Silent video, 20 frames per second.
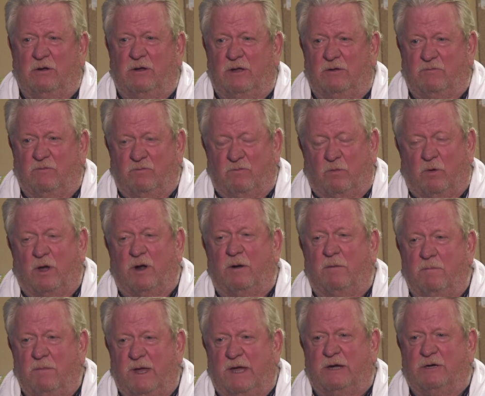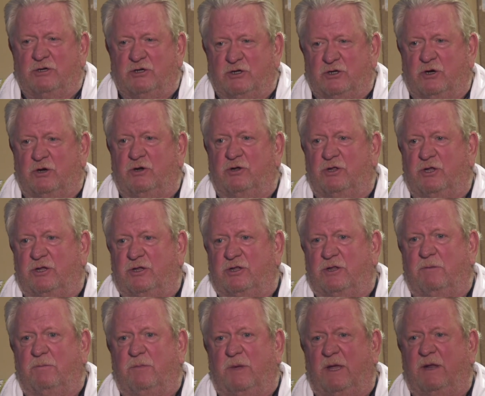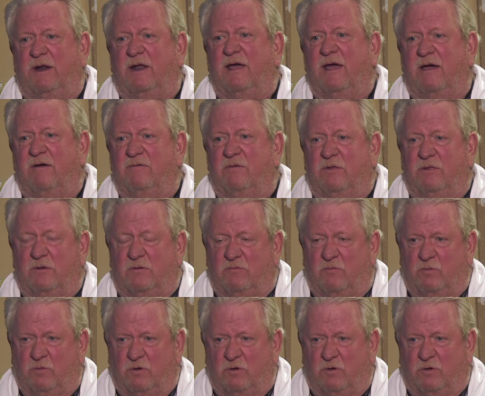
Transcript: We want to make sure that the men have the